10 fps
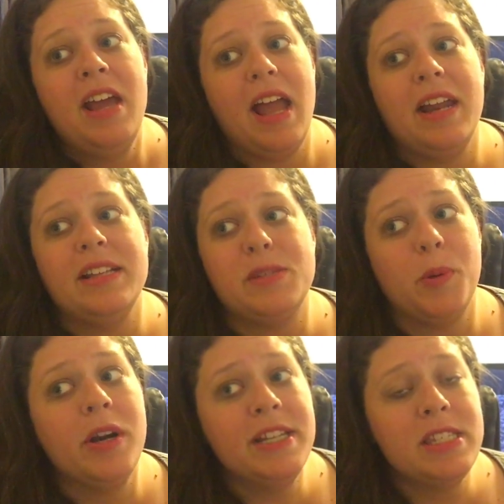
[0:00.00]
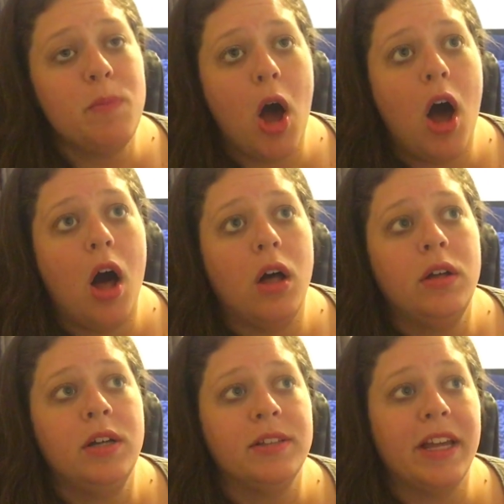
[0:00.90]
And it's pretty small.
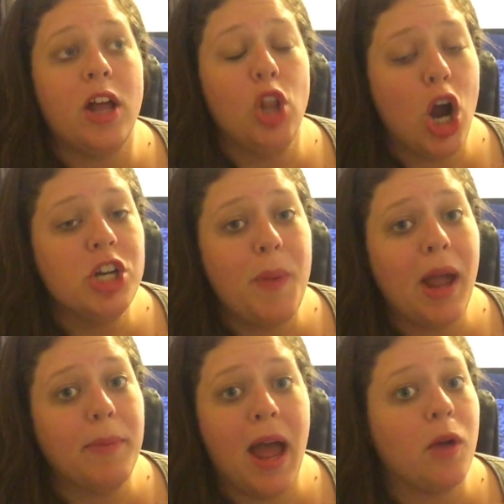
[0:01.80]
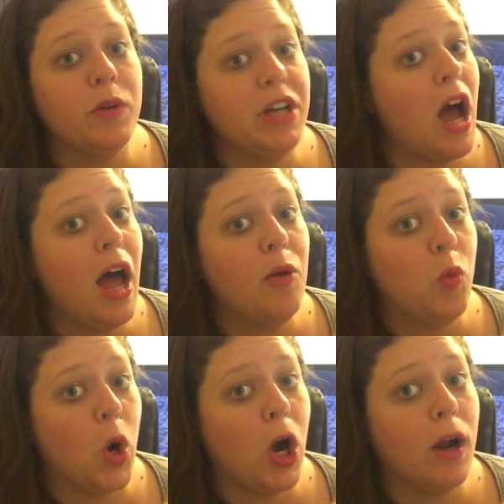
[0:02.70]
Like a large backpack would not
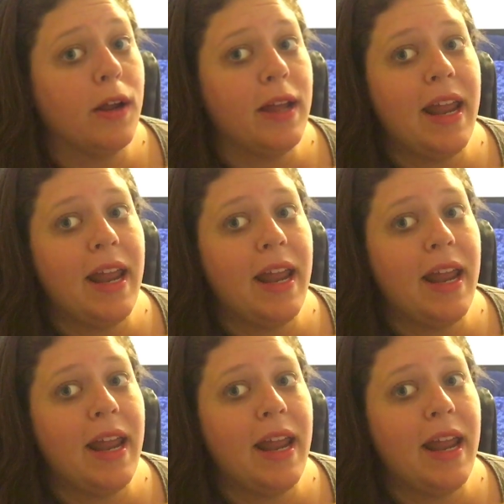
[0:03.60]
work.